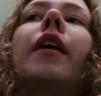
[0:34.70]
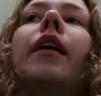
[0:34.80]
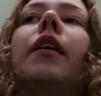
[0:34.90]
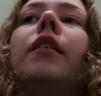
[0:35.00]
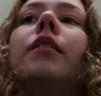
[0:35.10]

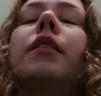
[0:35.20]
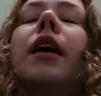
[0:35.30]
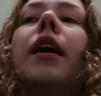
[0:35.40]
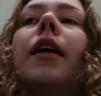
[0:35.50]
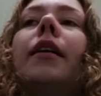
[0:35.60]
a
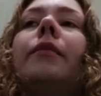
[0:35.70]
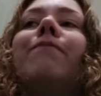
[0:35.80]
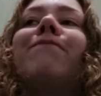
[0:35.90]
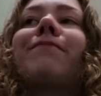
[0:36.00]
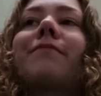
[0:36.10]

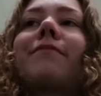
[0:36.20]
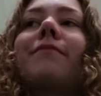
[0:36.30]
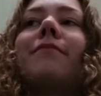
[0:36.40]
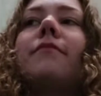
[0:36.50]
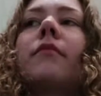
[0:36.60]
time
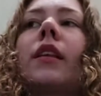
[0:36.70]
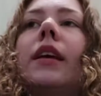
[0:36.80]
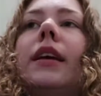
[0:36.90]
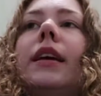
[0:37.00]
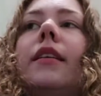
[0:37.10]

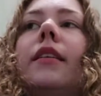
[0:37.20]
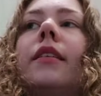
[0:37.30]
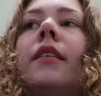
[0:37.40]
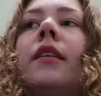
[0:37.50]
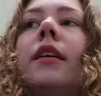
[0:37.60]
in
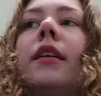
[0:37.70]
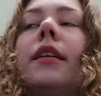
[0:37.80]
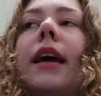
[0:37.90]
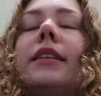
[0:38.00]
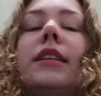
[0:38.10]

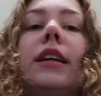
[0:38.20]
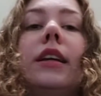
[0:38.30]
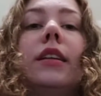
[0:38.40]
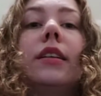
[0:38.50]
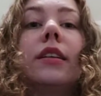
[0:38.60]

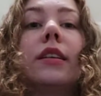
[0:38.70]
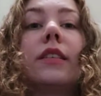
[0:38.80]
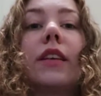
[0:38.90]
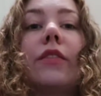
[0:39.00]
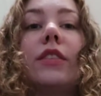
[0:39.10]

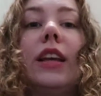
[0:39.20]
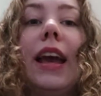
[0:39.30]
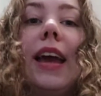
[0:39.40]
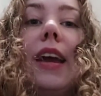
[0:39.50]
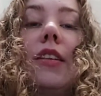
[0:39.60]
1978
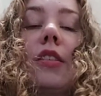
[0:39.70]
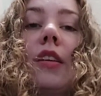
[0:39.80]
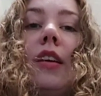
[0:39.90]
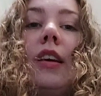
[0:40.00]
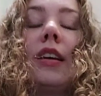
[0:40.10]

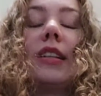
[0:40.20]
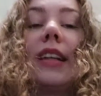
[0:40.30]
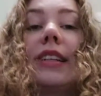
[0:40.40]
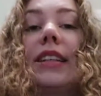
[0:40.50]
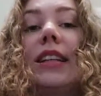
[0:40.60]
to
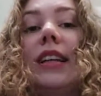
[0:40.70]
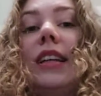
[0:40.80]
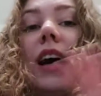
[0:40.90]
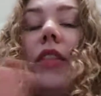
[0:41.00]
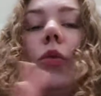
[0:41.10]

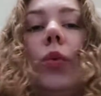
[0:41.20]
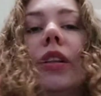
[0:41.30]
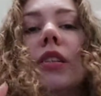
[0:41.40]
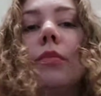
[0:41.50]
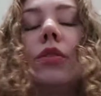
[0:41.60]
1989, the
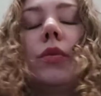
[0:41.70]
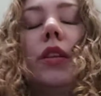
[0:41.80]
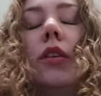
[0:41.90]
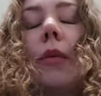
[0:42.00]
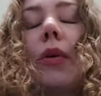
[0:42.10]
winter
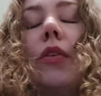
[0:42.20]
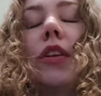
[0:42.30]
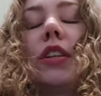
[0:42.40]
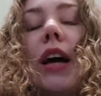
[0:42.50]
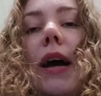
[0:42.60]
between that
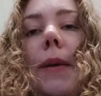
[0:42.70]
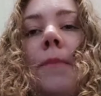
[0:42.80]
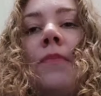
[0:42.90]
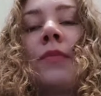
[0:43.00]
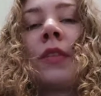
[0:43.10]
period of
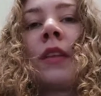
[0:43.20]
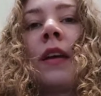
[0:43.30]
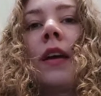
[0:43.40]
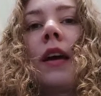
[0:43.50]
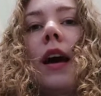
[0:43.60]
time.
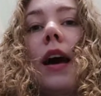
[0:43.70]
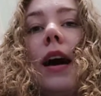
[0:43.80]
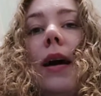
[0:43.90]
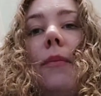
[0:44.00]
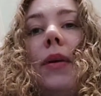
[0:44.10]

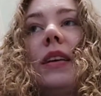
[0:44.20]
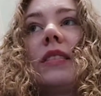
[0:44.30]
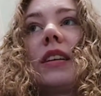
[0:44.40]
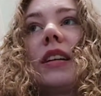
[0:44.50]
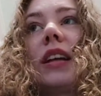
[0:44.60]
And
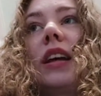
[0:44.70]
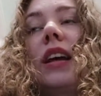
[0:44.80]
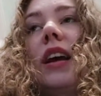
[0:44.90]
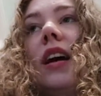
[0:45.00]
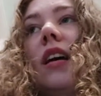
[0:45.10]

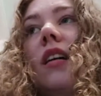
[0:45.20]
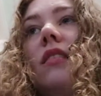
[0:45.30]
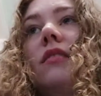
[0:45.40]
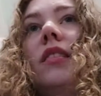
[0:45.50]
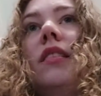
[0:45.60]
basically,
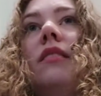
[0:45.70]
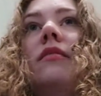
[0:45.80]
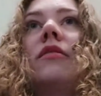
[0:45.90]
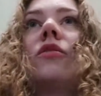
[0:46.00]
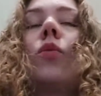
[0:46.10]

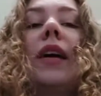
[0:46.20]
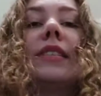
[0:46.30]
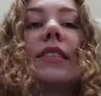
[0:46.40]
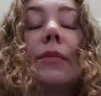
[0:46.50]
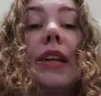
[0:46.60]
it's
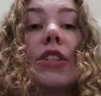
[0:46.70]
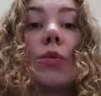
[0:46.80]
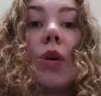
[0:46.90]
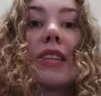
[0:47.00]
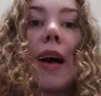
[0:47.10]
quite similar
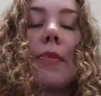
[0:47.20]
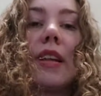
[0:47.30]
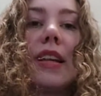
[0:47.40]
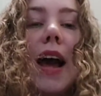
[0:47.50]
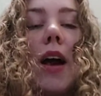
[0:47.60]
to what's
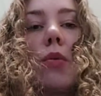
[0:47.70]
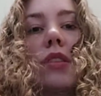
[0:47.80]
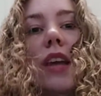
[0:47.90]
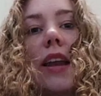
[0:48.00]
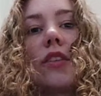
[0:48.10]
happening now
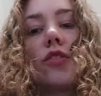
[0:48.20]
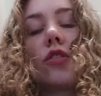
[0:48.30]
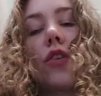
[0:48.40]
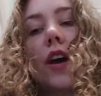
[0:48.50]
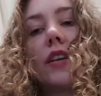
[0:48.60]
with the energy
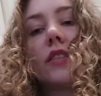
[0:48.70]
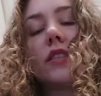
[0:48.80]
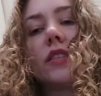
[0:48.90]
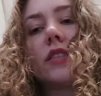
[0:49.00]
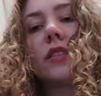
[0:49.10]

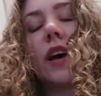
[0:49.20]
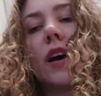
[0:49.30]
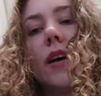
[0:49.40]
crisis,